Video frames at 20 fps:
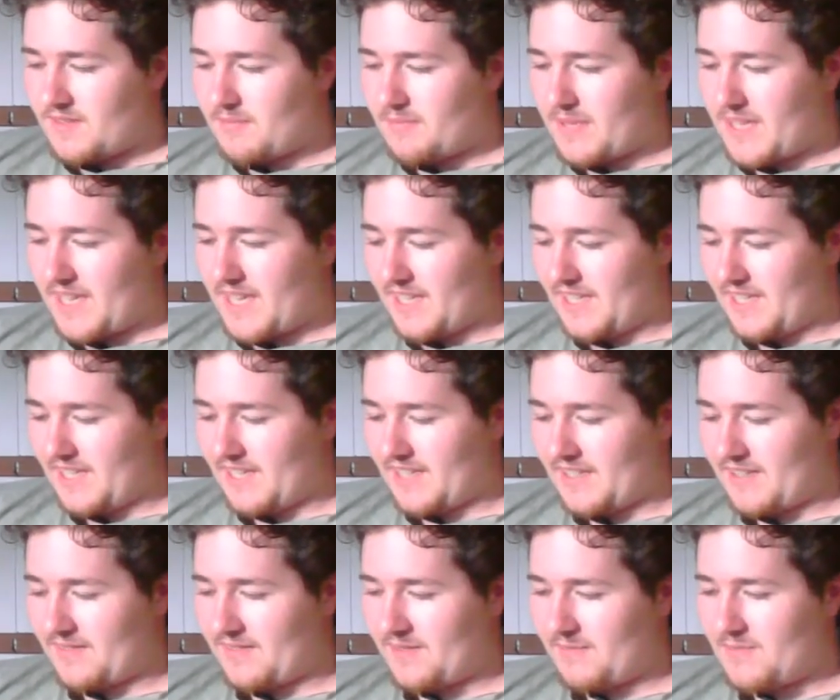Pen
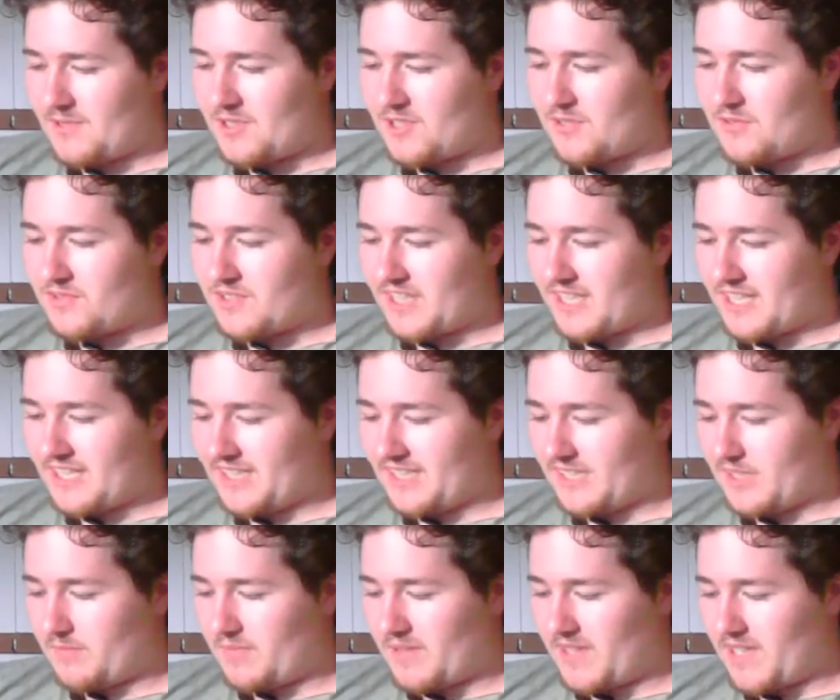again. I'm just used to
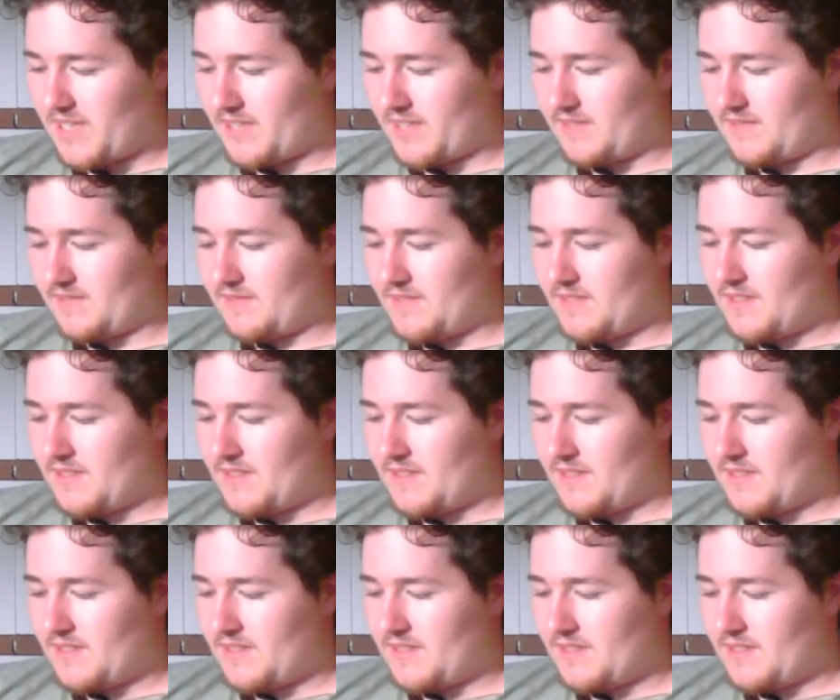clicking the pen.